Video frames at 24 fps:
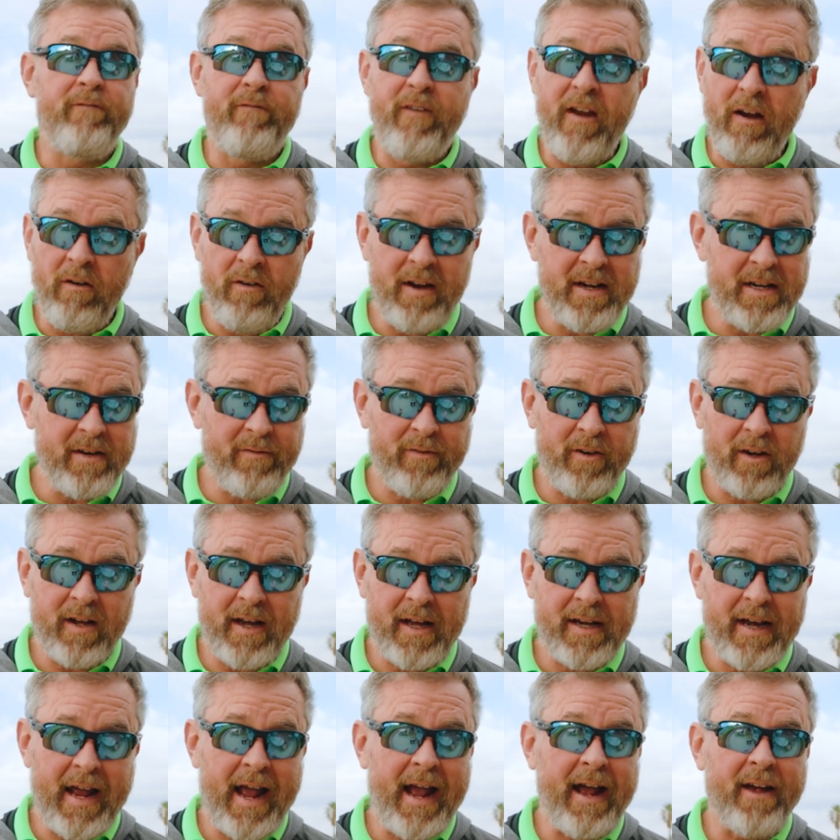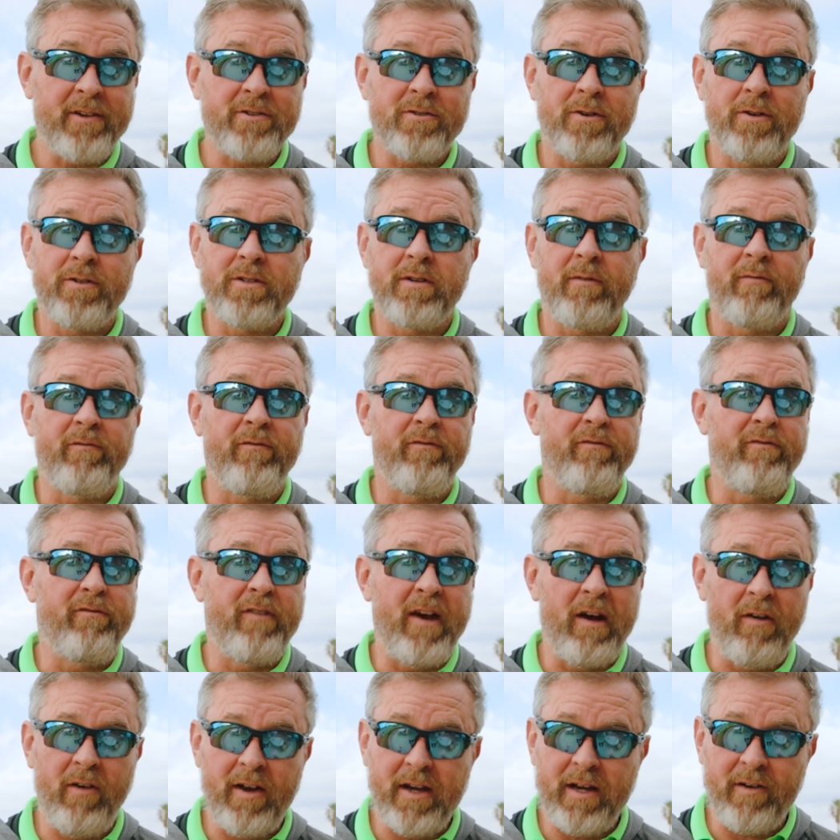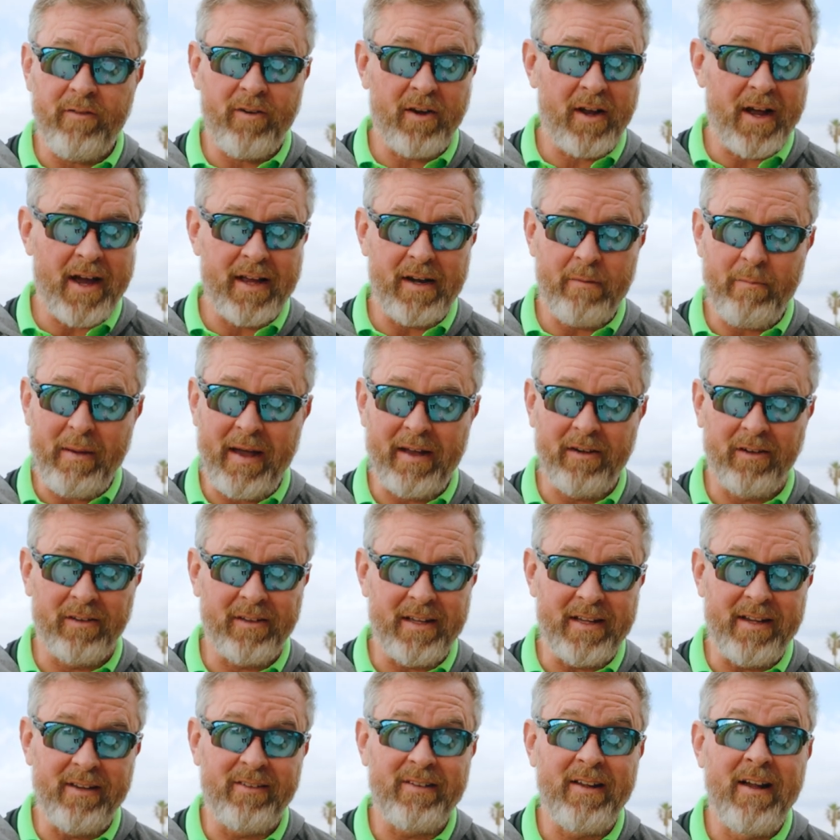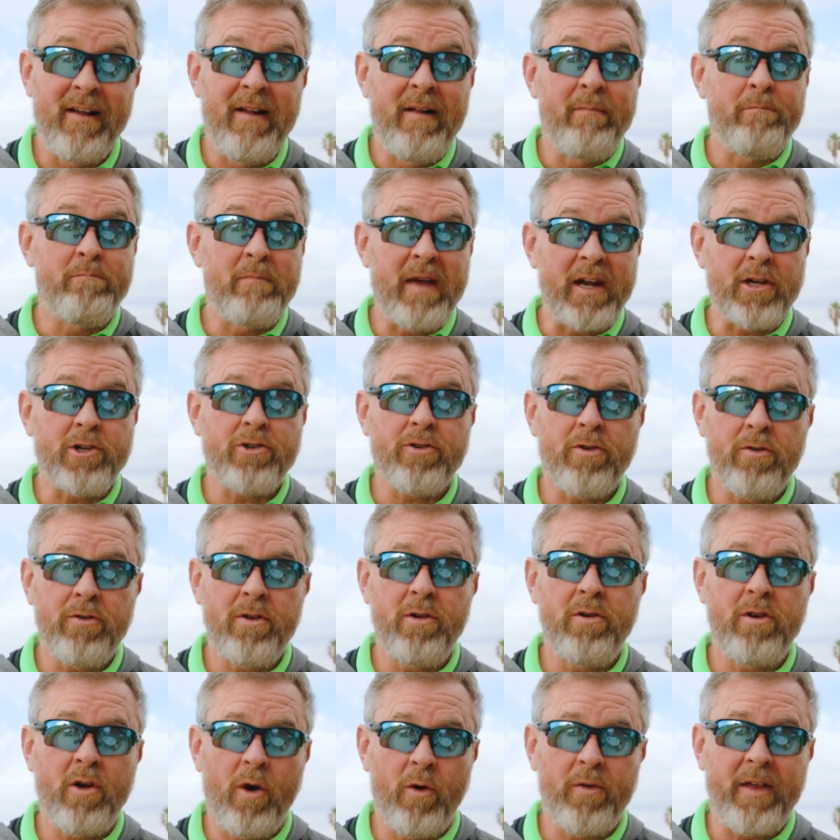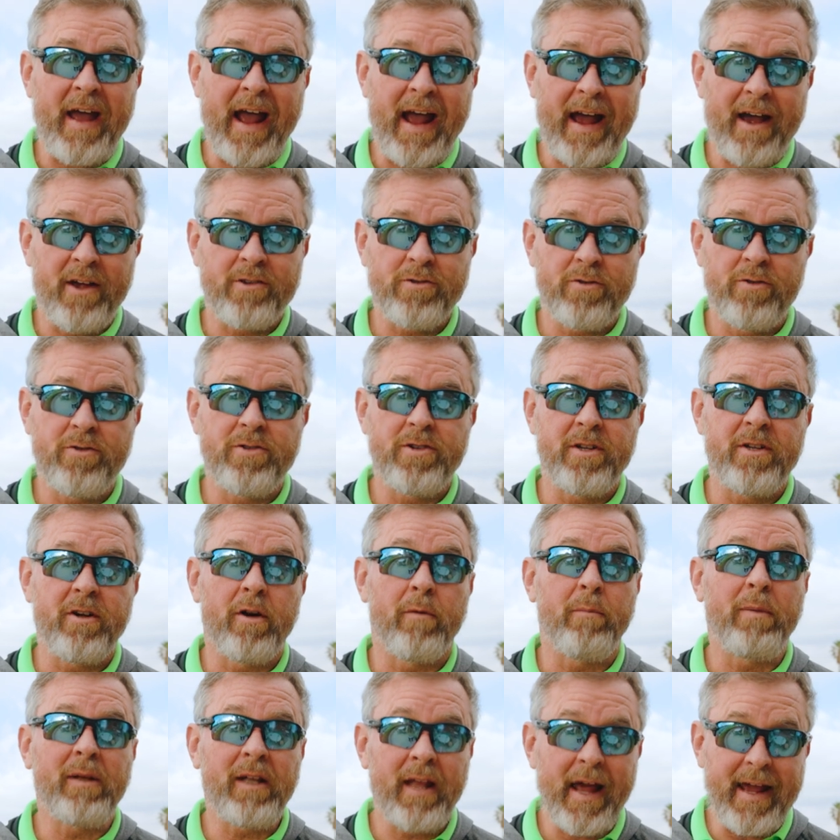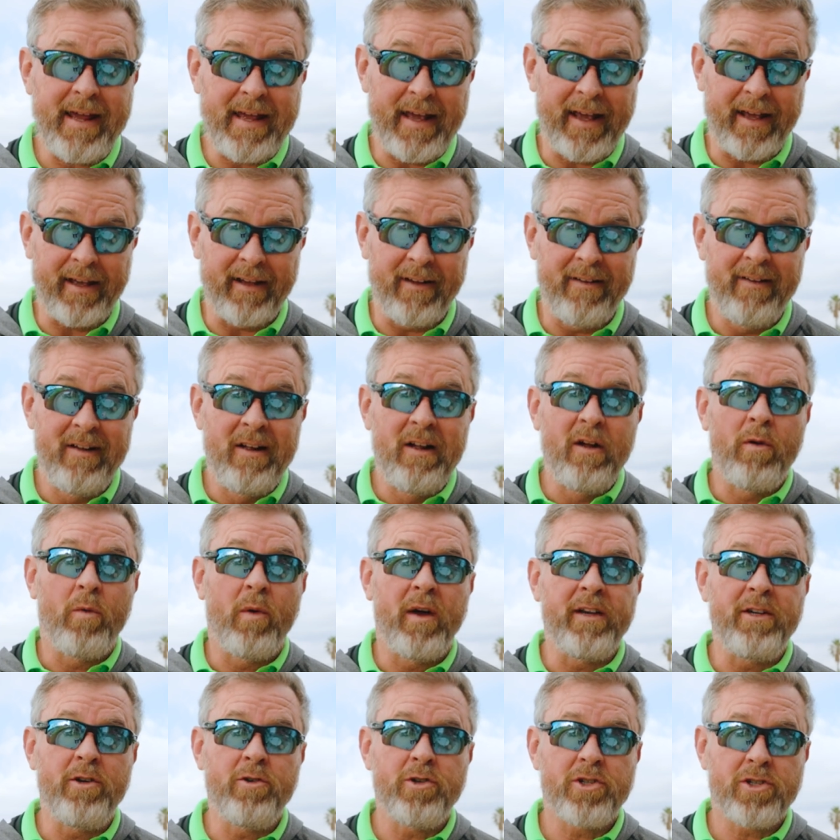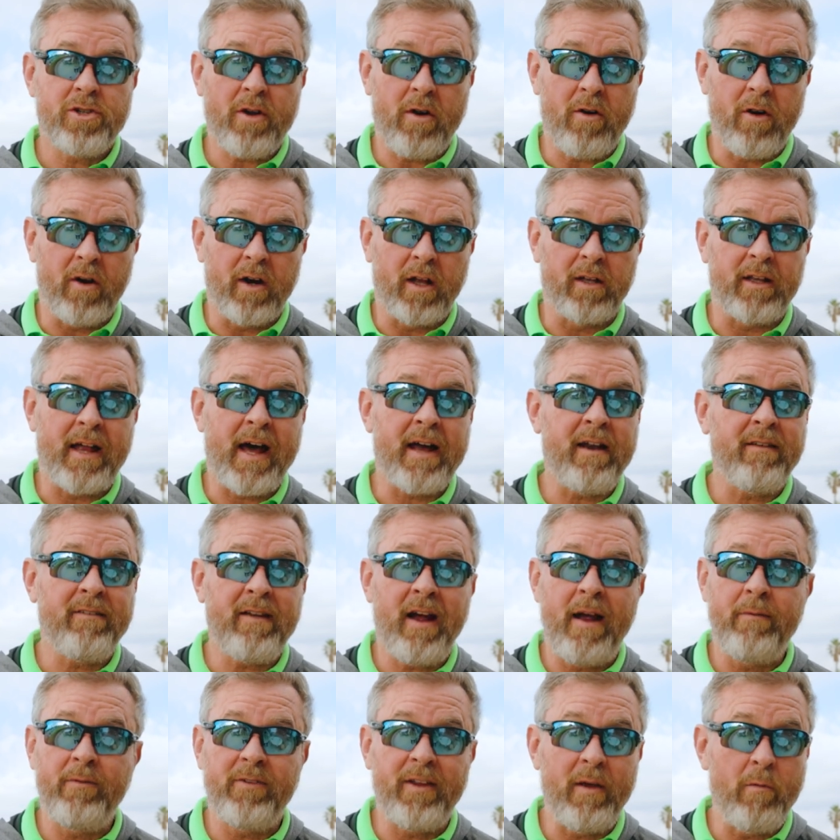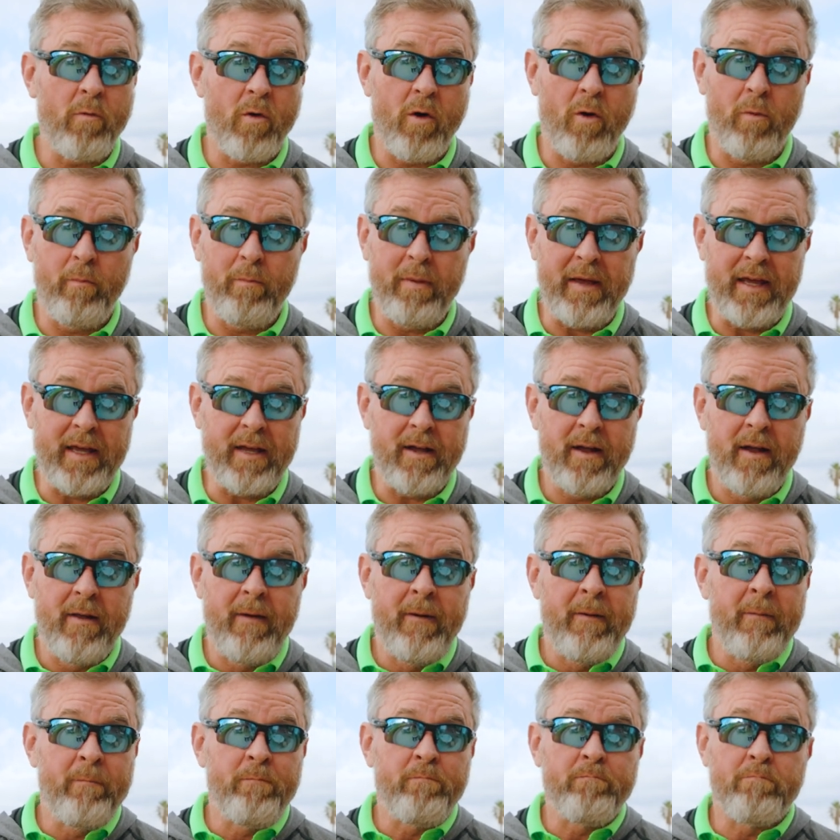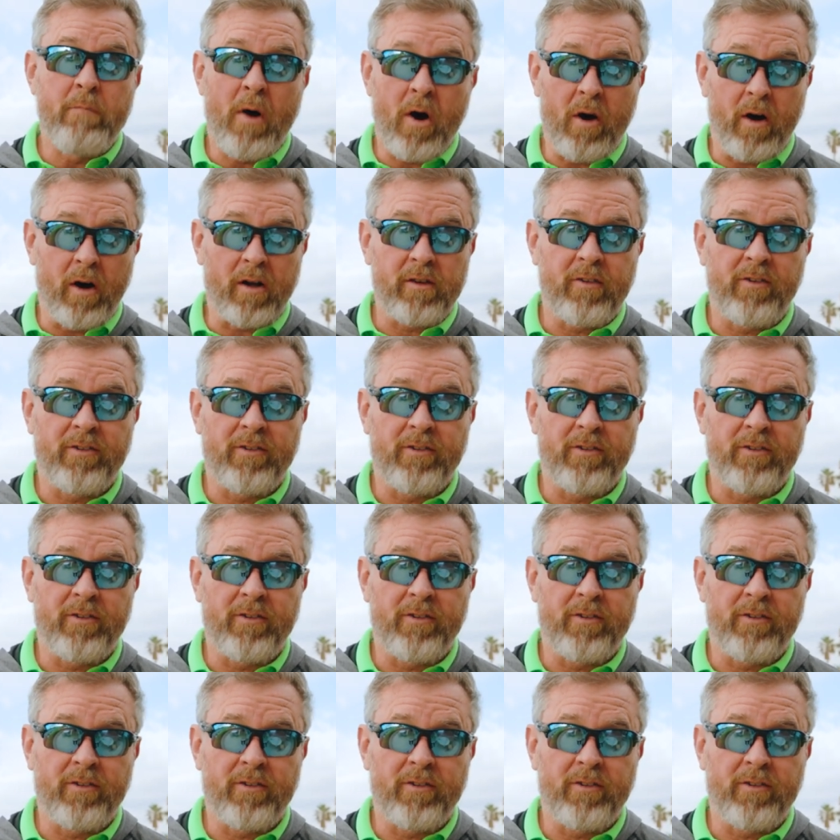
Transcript: Very different kind of hazards, very different kind of penalties. Make sure you know the hazards that you're playing when you start. A lot of times they won't be marked.